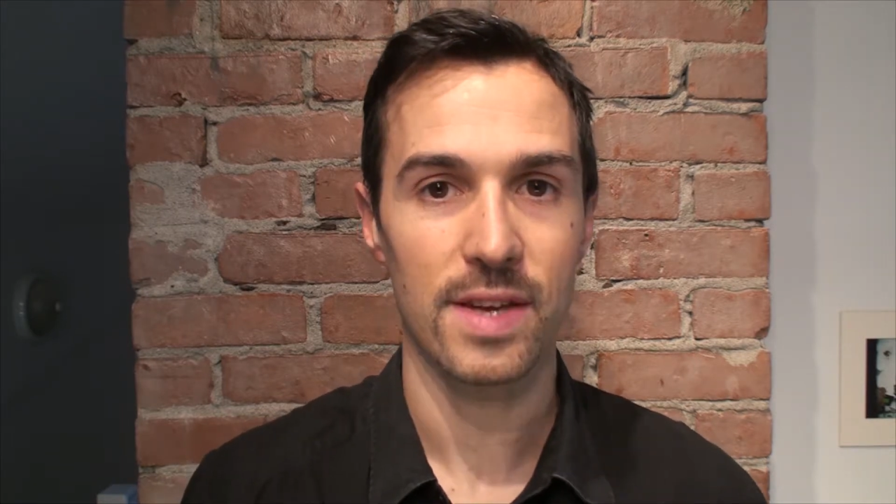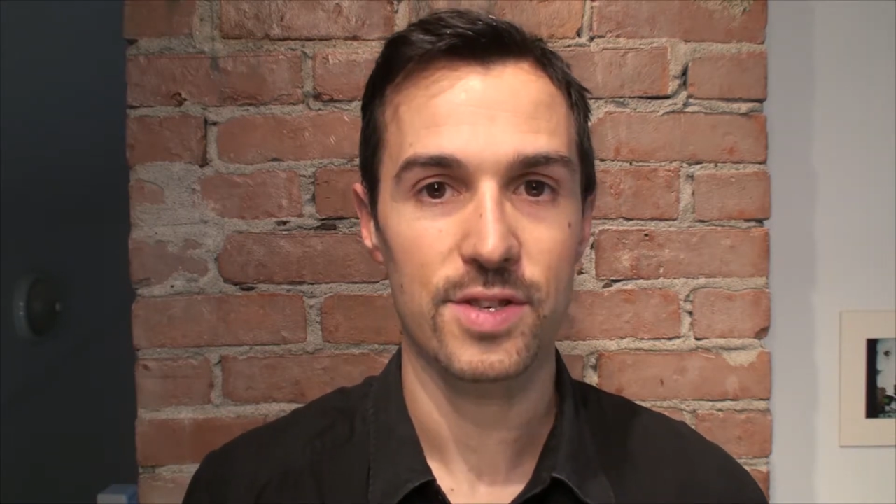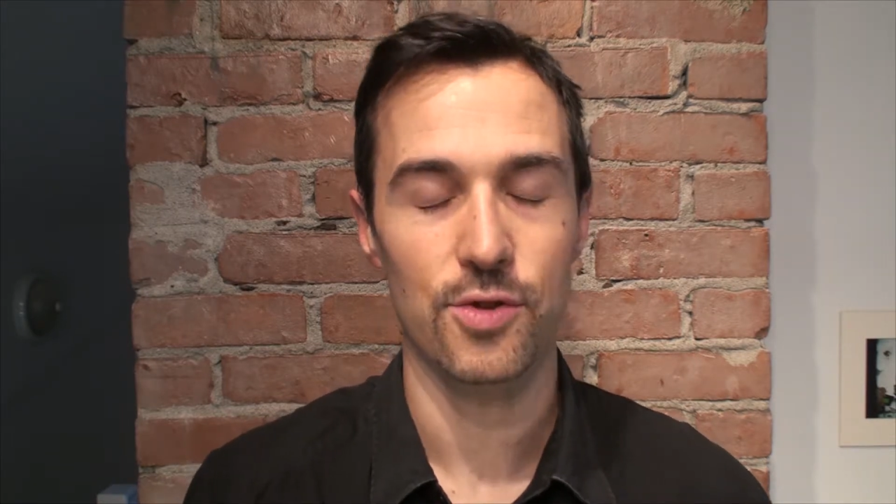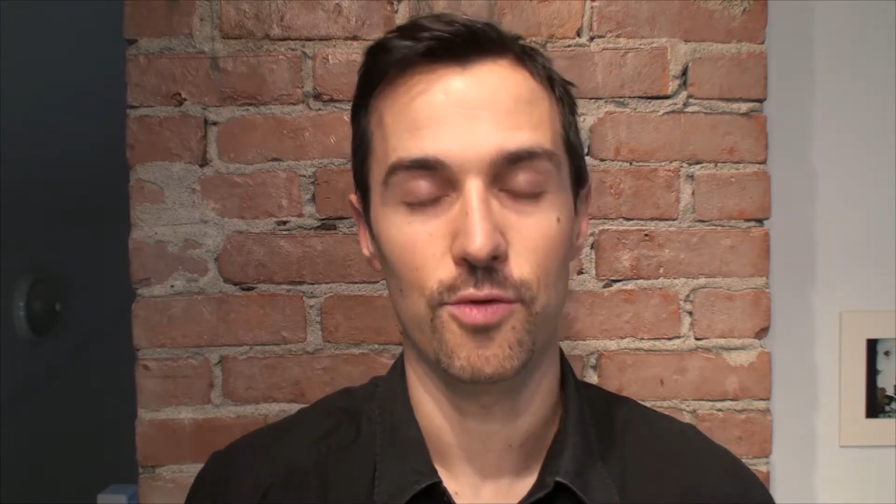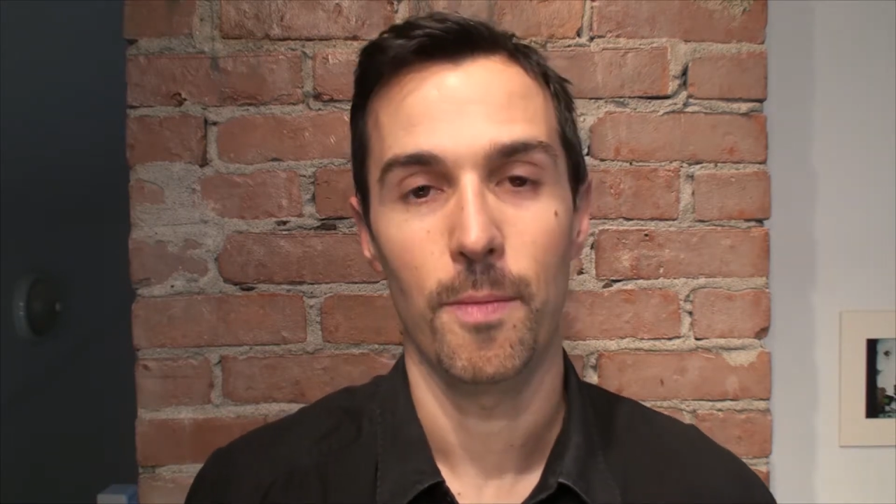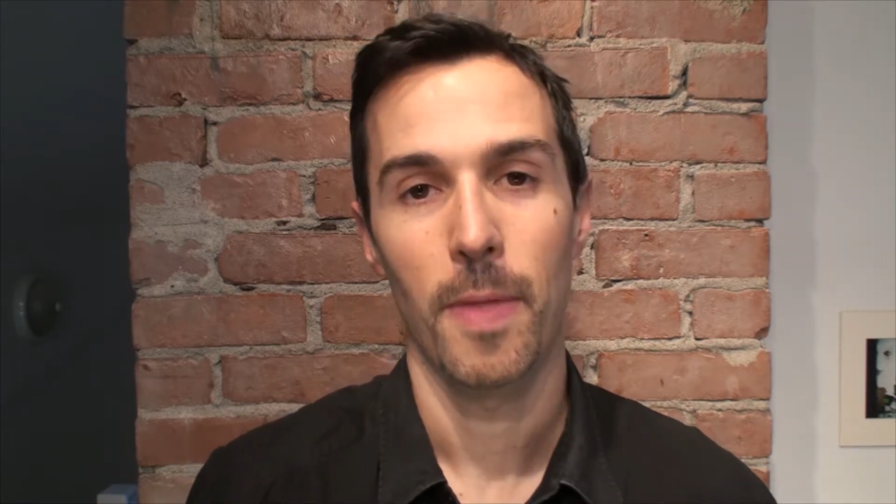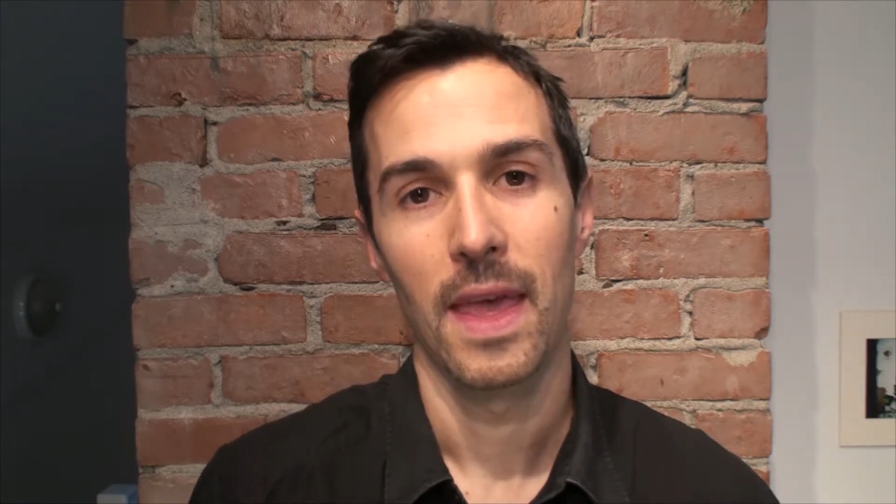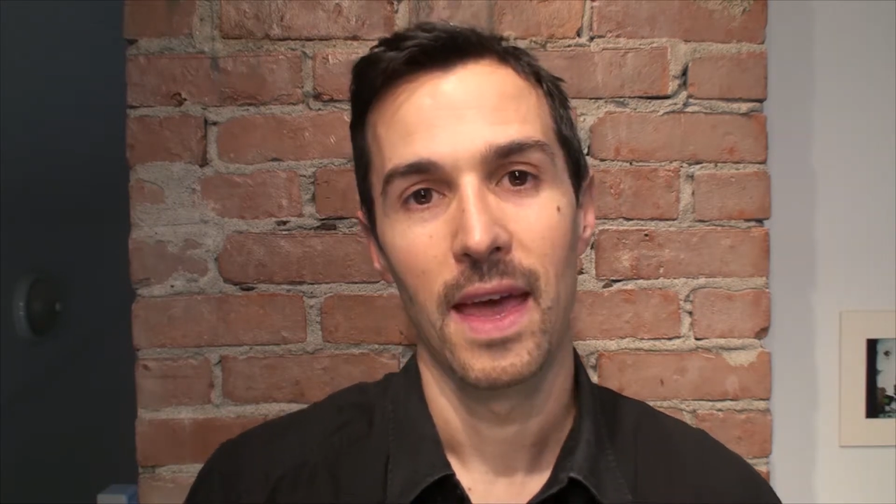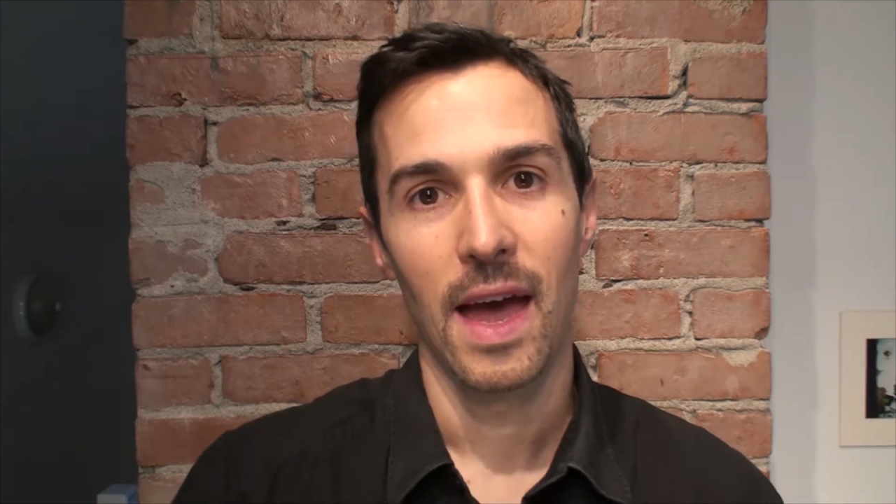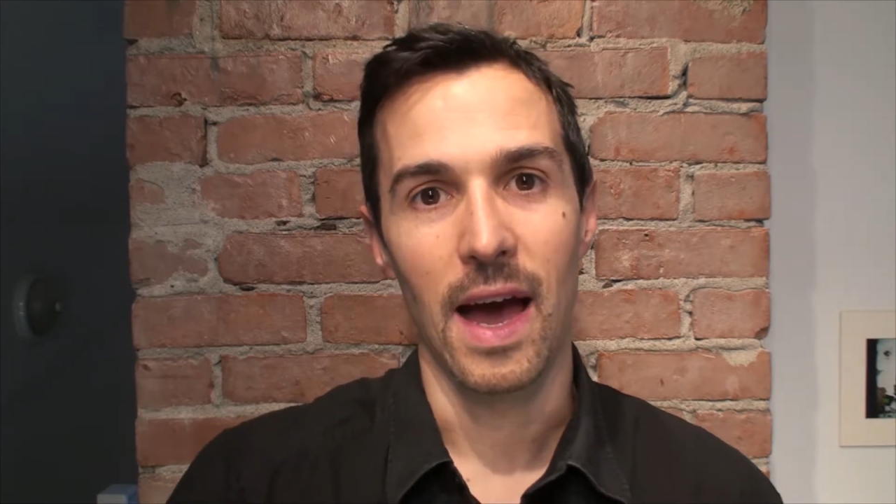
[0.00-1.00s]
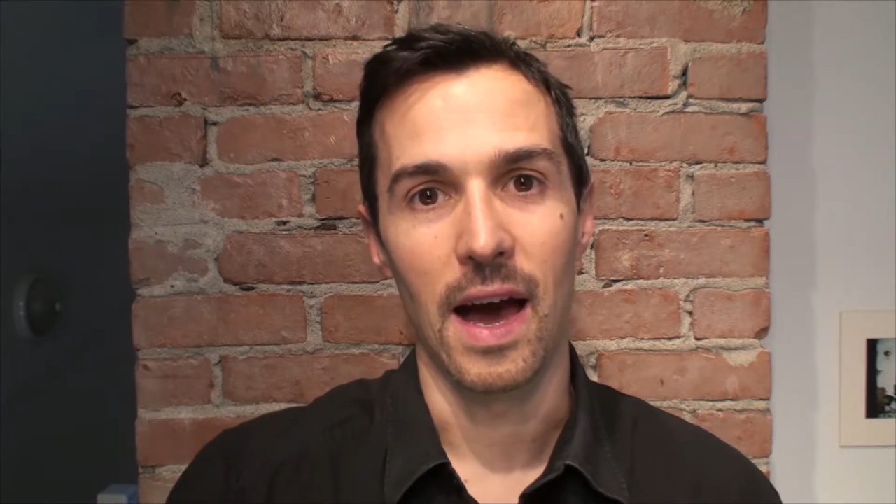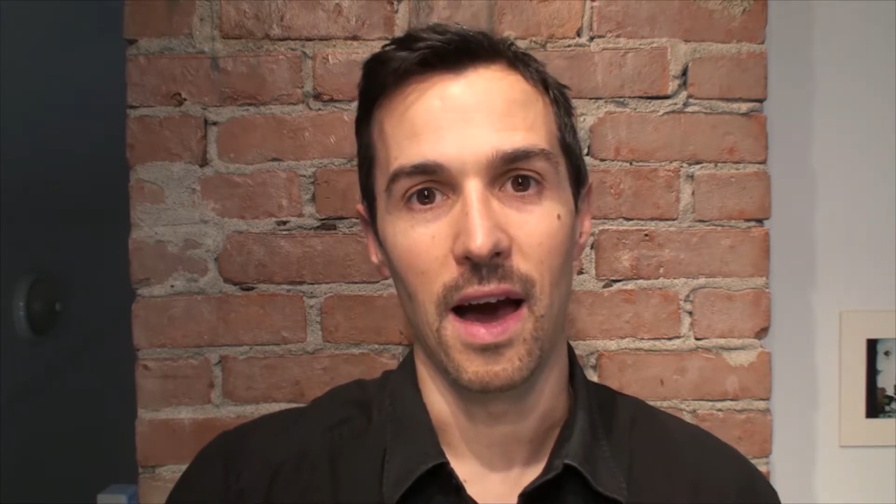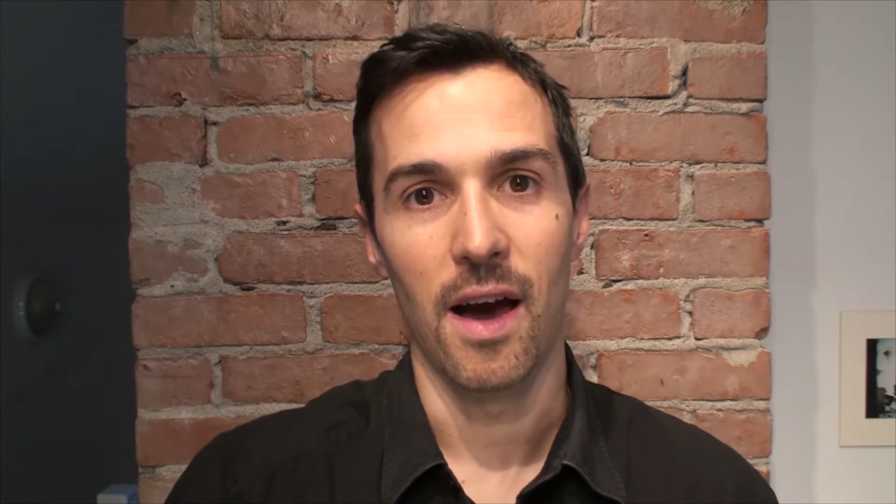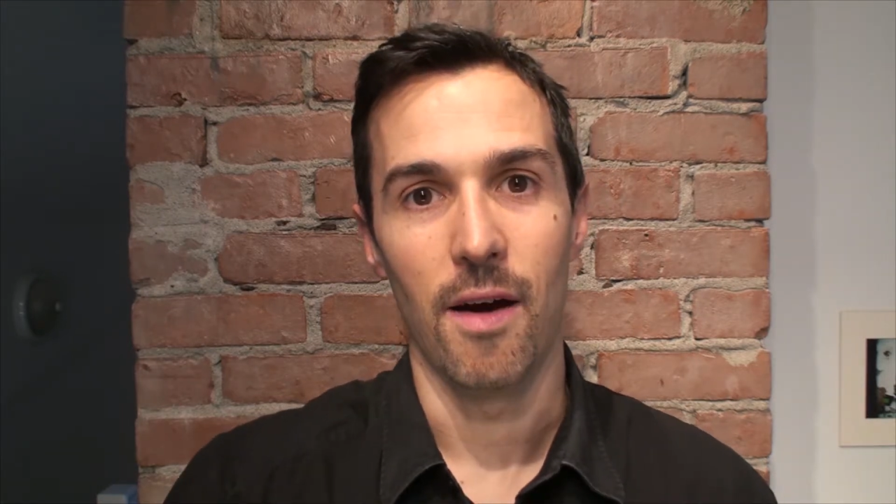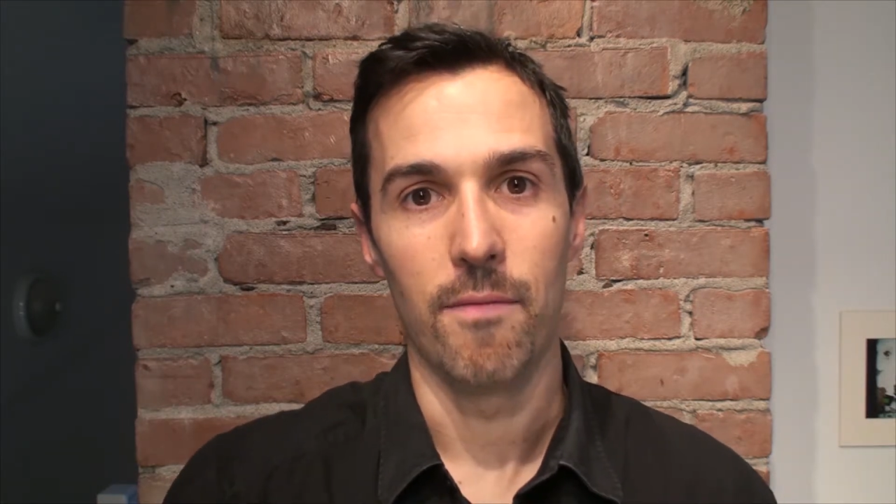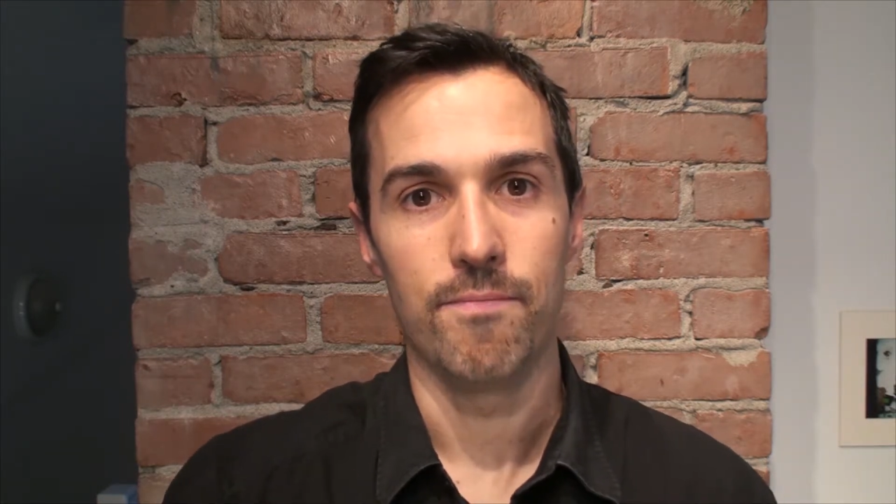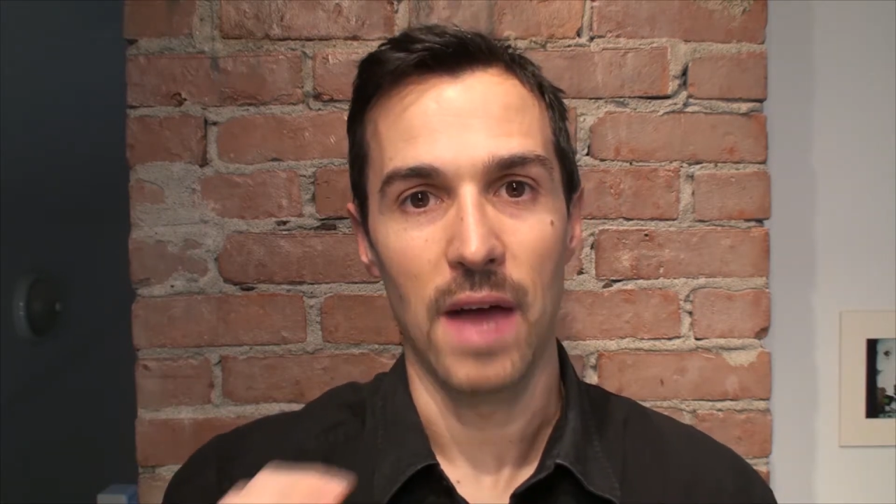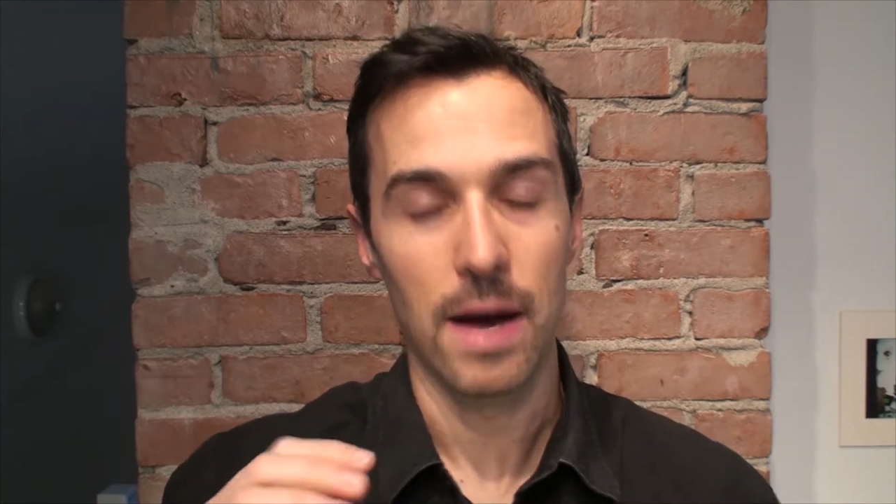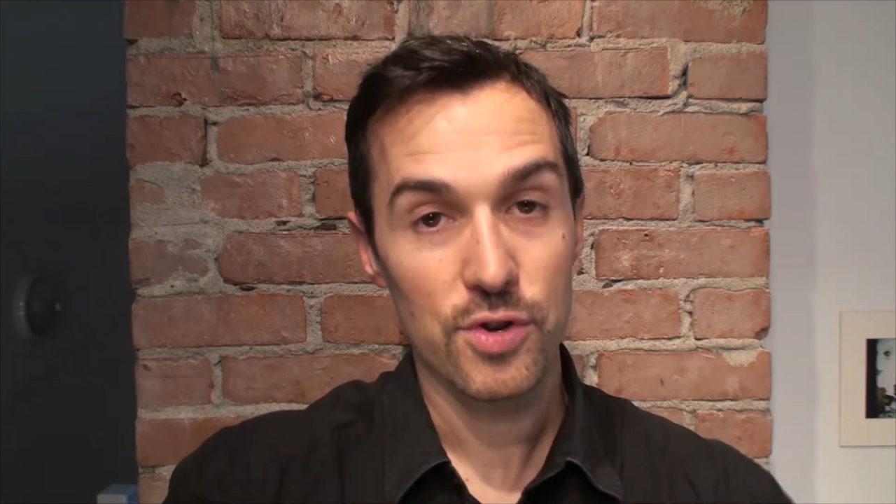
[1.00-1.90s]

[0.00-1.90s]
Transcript: So I'm